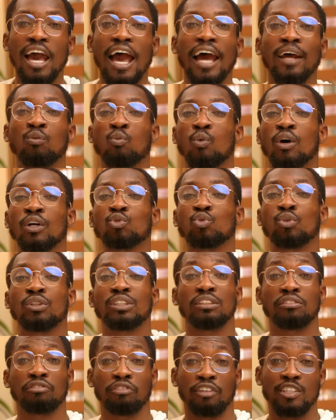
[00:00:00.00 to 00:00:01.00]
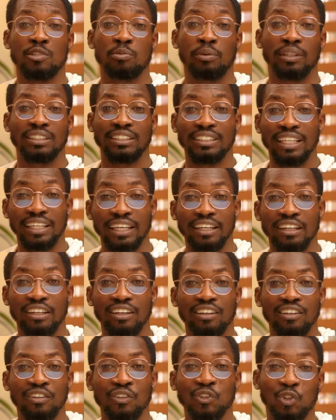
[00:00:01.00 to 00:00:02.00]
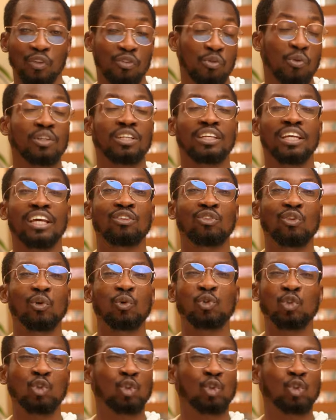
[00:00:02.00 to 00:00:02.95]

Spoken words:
at 120 frames per second. So if you want to get those